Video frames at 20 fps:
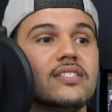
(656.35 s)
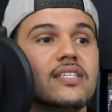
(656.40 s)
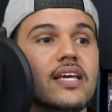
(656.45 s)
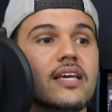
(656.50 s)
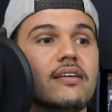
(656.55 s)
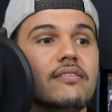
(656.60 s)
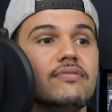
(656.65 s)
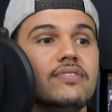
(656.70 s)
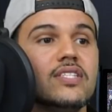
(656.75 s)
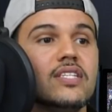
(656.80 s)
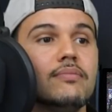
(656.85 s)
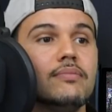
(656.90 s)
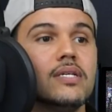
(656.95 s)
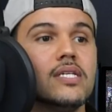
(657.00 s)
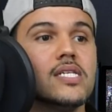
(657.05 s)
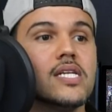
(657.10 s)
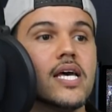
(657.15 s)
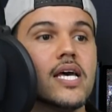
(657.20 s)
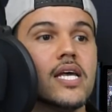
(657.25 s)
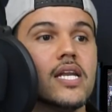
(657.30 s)
Dave
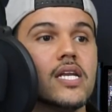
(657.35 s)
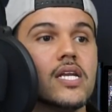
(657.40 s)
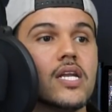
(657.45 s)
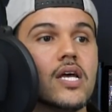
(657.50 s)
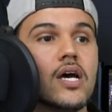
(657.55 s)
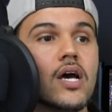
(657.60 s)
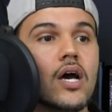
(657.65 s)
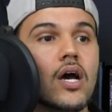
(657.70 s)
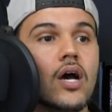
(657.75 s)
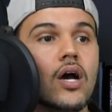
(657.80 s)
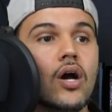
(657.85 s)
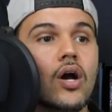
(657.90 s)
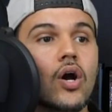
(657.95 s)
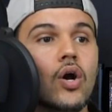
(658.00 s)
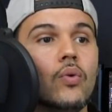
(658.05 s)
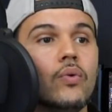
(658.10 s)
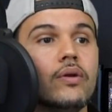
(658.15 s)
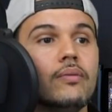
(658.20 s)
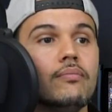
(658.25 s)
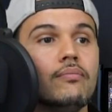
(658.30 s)
Seaman, and
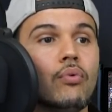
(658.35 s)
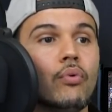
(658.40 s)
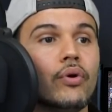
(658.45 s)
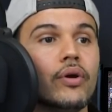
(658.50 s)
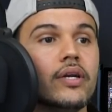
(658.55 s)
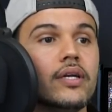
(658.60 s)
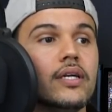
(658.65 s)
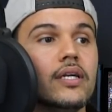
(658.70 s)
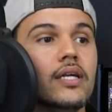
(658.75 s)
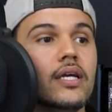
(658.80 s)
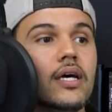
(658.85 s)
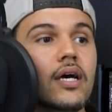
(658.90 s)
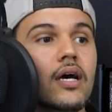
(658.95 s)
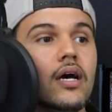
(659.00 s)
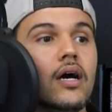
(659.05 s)
Owen Morton.